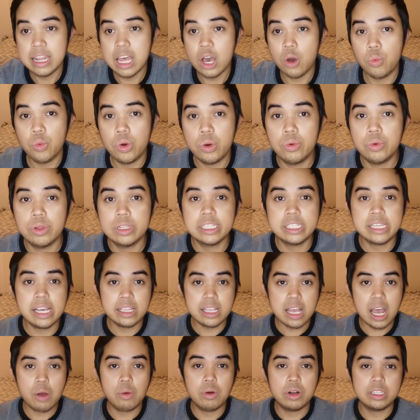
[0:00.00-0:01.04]
Now we will
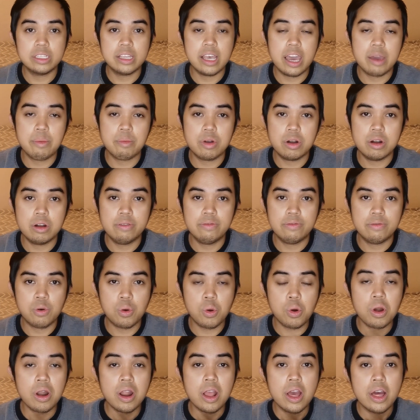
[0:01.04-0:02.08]
set our timer
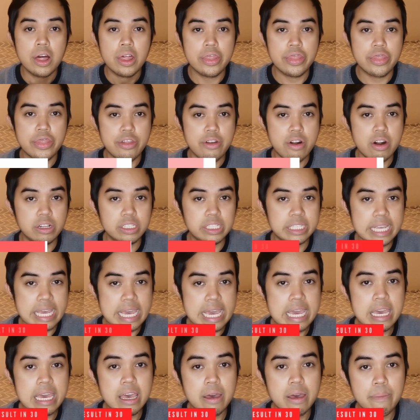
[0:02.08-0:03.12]
for
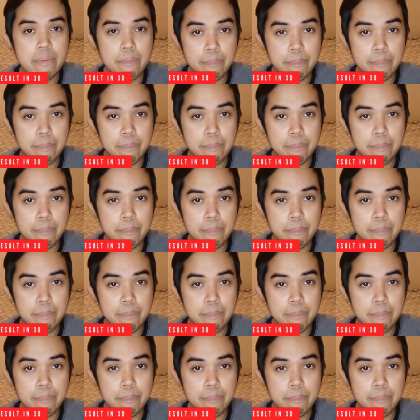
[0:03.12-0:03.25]
30